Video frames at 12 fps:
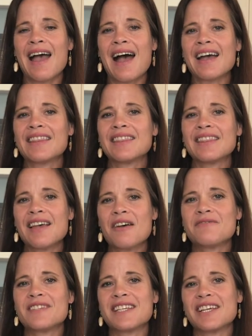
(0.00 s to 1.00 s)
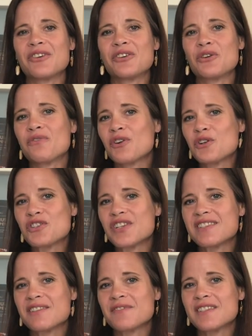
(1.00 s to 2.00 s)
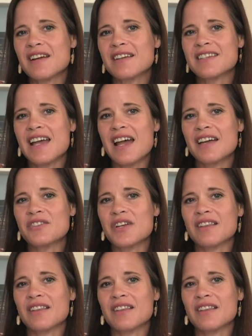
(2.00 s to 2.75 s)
I'd love to hear your versions of succotash.